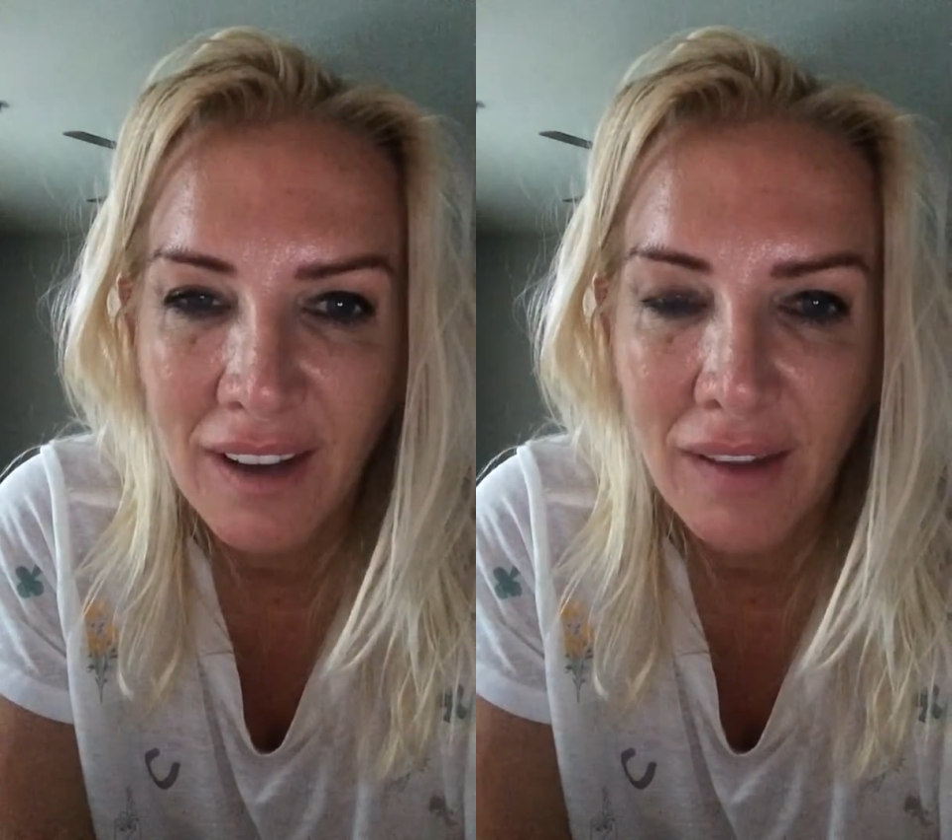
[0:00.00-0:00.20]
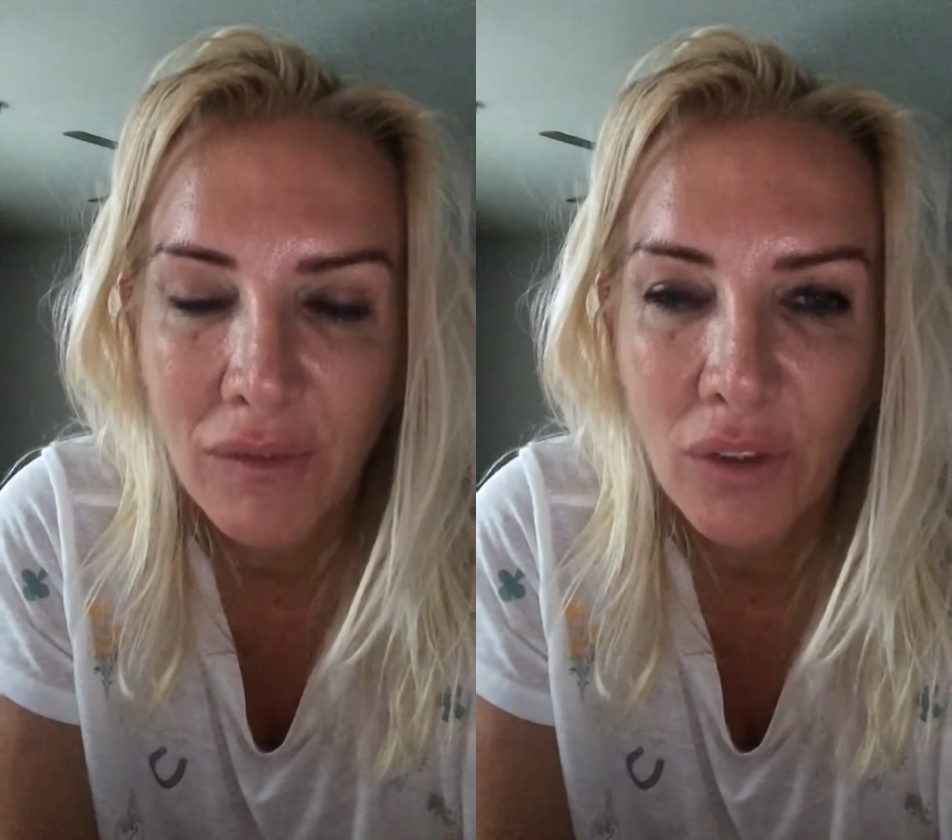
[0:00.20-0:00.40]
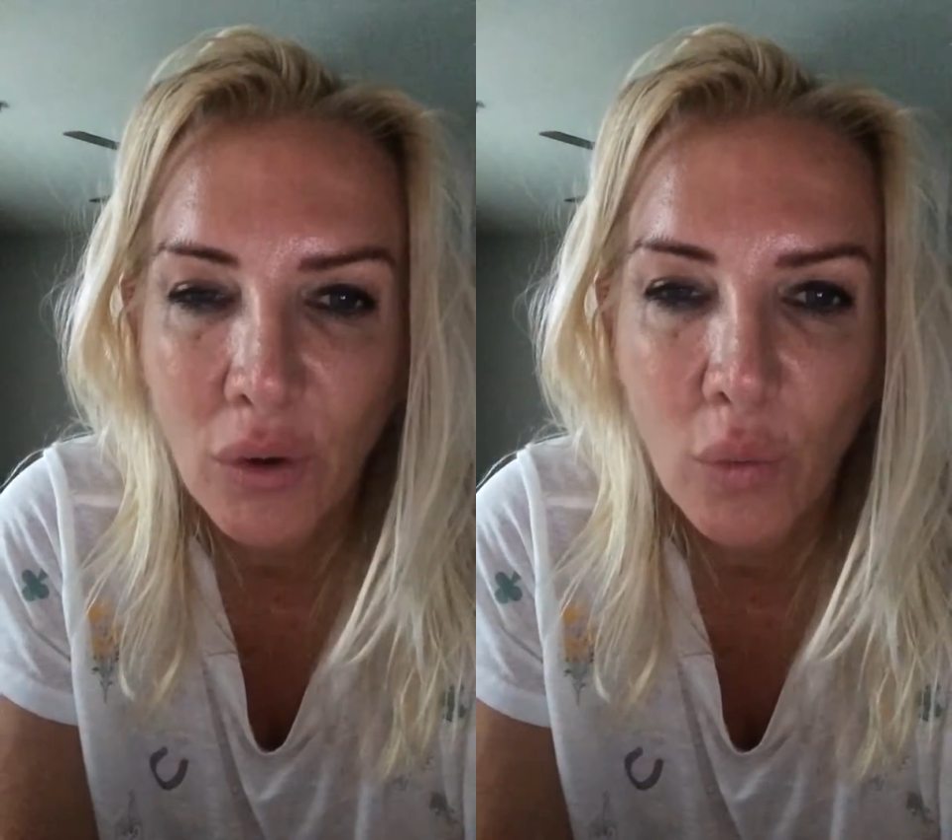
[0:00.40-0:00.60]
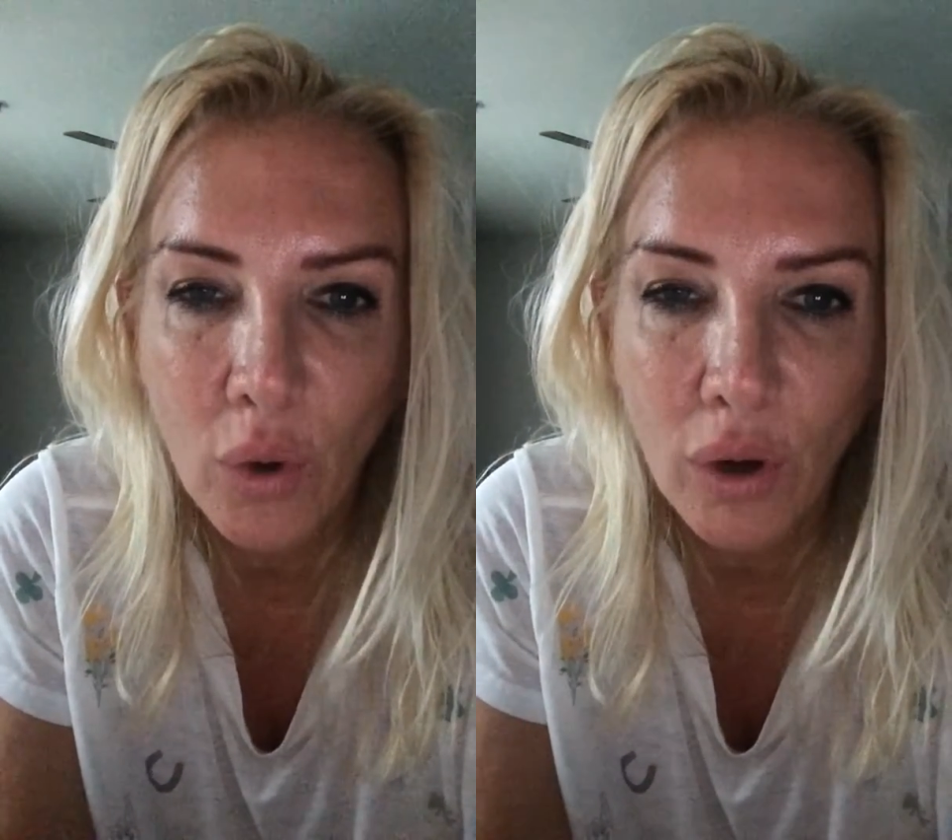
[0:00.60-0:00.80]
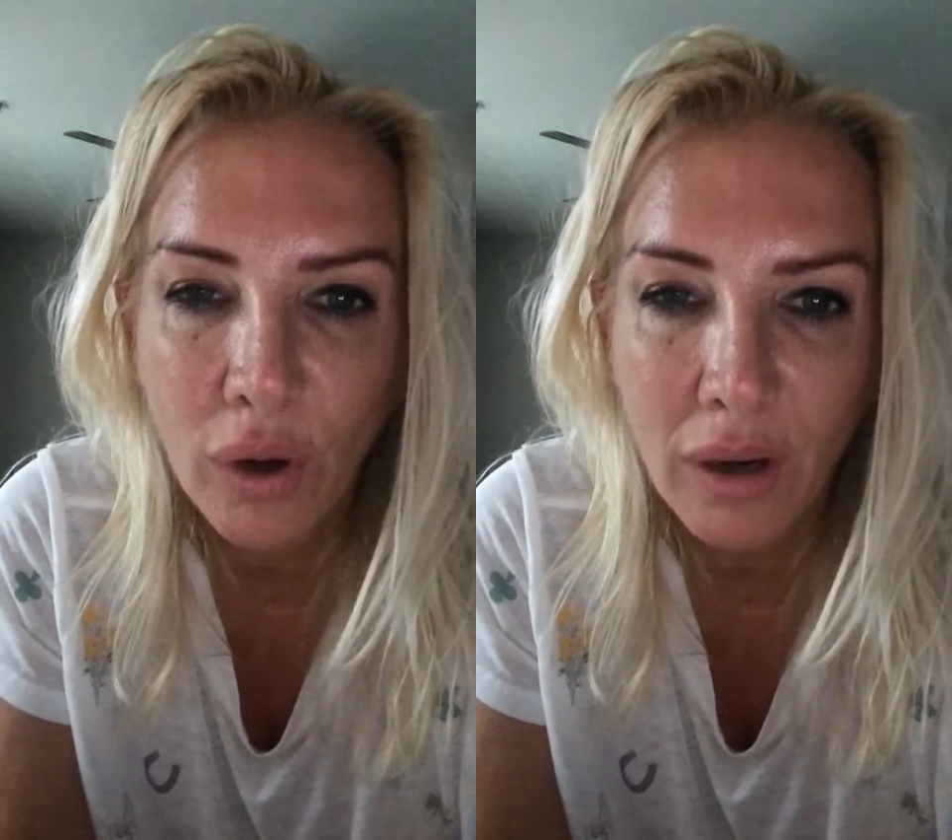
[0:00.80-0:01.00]
of their
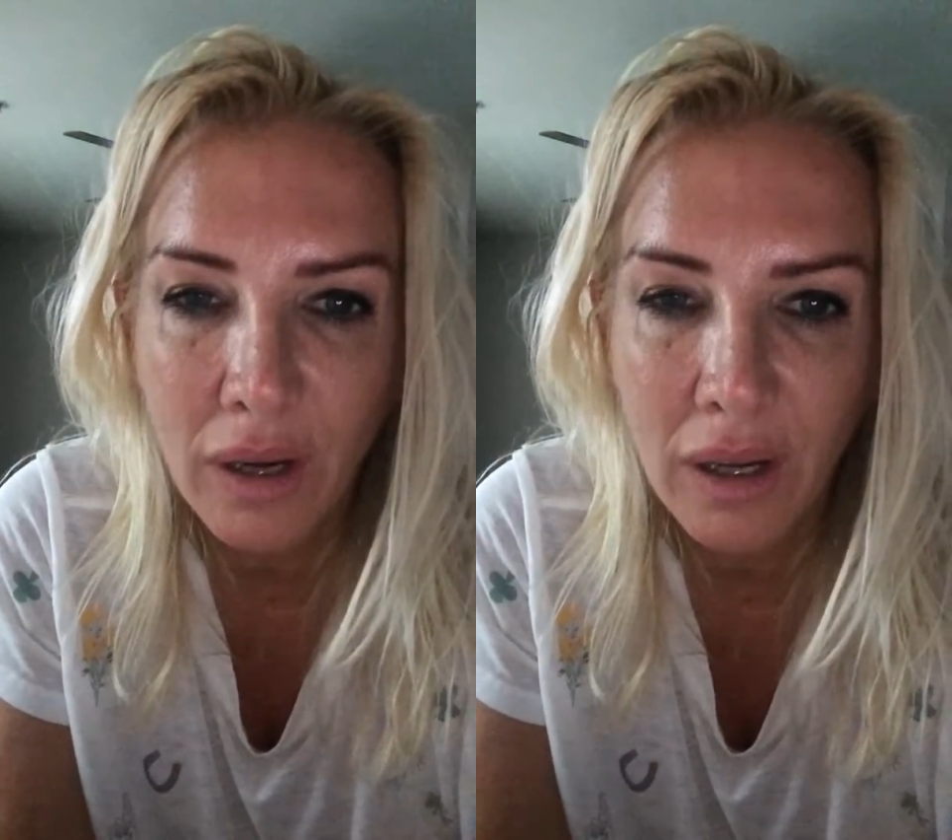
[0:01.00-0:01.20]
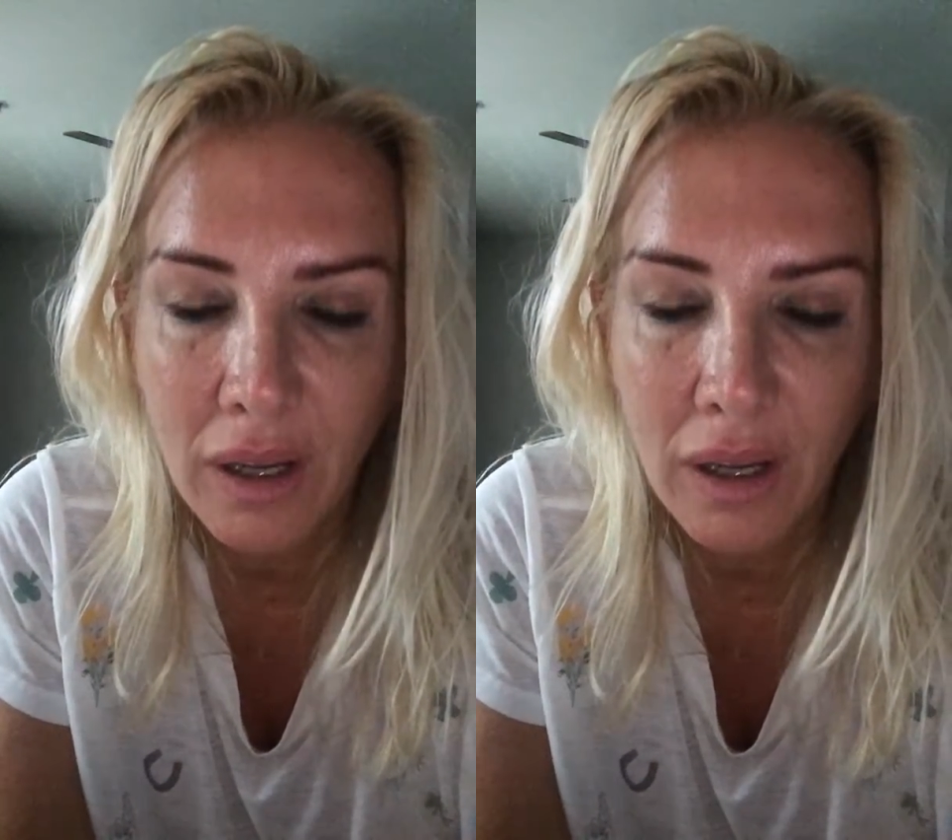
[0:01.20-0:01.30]
work